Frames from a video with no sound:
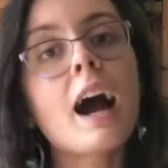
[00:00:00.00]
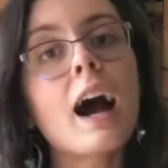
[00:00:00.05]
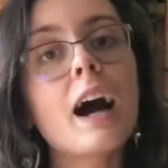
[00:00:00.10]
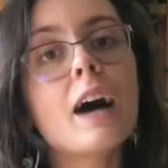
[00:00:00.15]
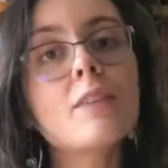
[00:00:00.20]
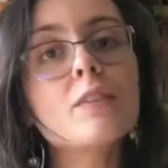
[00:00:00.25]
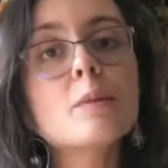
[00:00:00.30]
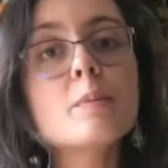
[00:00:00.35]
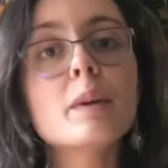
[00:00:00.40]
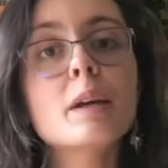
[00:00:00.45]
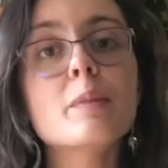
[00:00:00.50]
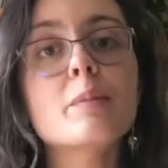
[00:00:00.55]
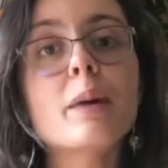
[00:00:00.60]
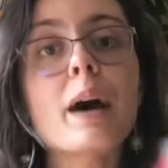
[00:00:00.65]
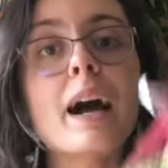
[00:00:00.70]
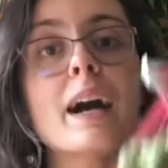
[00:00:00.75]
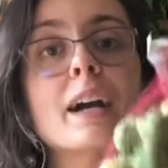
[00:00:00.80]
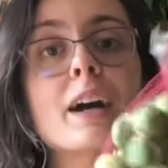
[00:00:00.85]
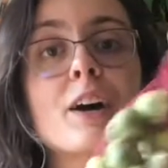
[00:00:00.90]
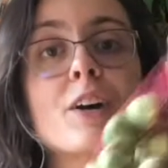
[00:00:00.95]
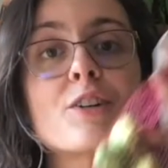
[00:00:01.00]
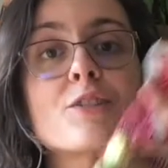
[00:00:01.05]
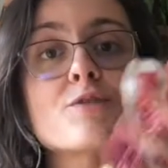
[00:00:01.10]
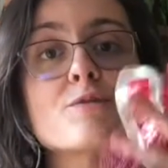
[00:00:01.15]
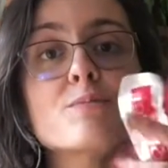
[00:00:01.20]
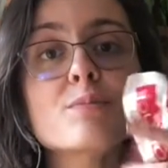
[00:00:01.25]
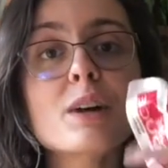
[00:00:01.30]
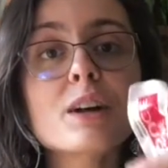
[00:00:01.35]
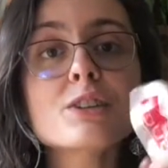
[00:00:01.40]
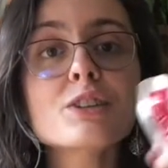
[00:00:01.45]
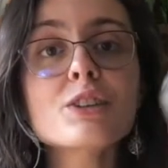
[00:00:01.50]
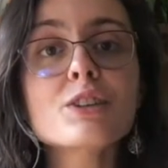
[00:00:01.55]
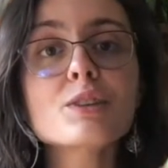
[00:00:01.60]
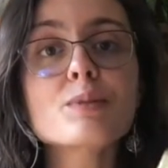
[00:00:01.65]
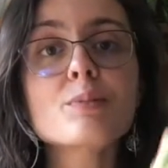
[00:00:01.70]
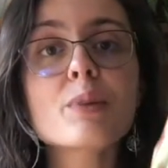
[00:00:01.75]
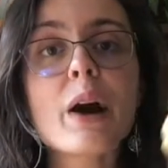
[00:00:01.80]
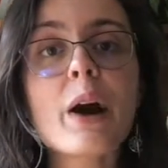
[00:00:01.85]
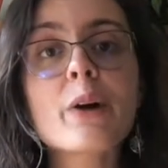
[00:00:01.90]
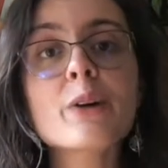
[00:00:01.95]
I have a big bag of Brussels
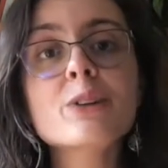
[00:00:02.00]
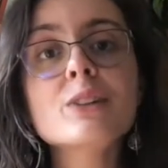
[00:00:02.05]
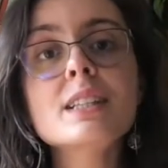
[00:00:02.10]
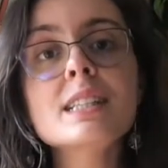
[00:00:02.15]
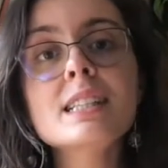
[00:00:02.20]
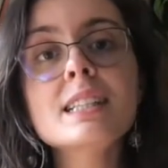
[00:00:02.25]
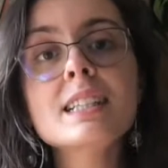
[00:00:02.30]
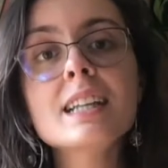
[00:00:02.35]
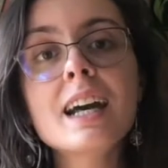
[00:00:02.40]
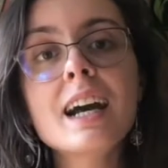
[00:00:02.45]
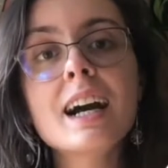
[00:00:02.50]
sprouts.